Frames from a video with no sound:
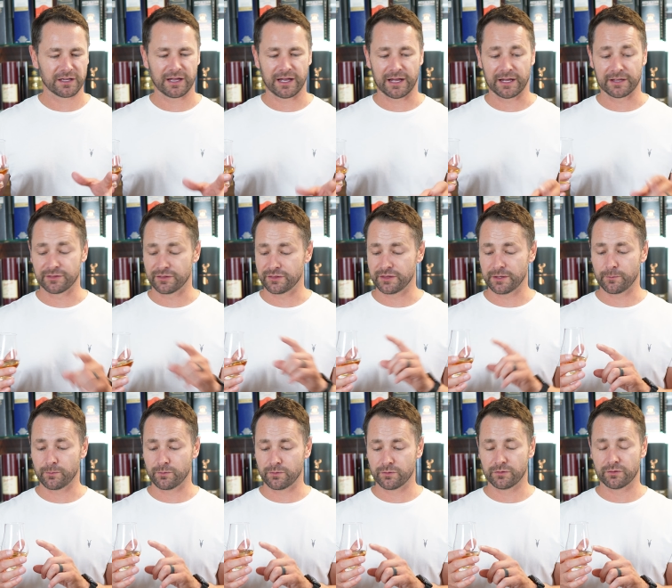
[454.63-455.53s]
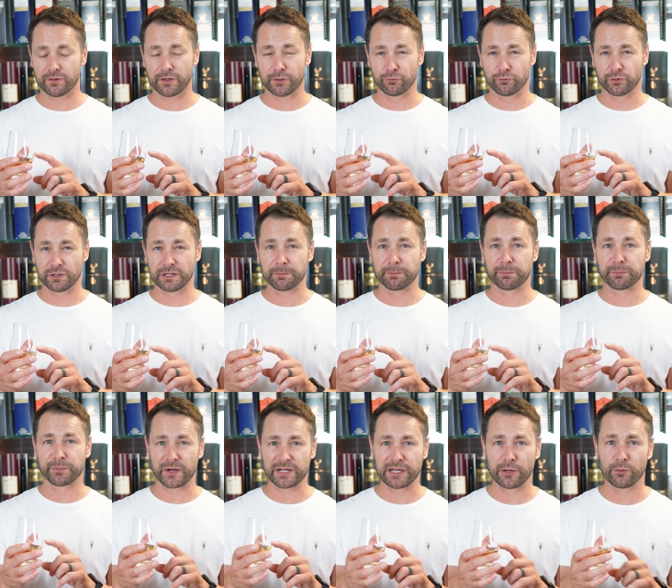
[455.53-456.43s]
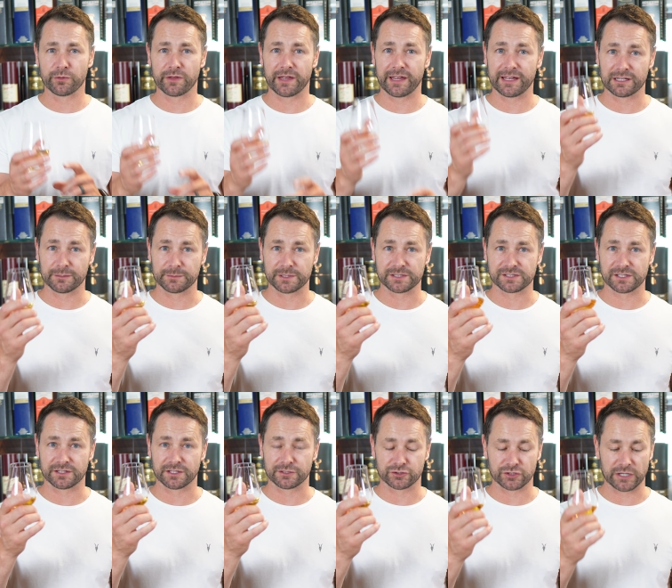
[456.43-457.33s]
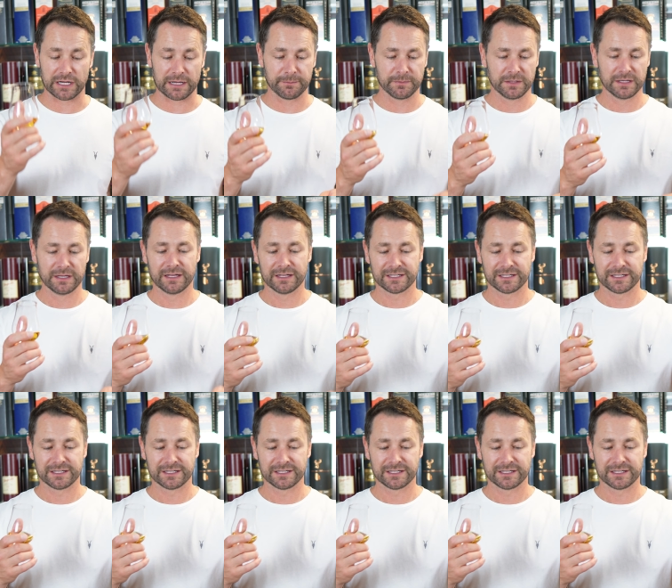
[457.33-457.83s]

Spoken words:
and they really bring out the elements of the dram,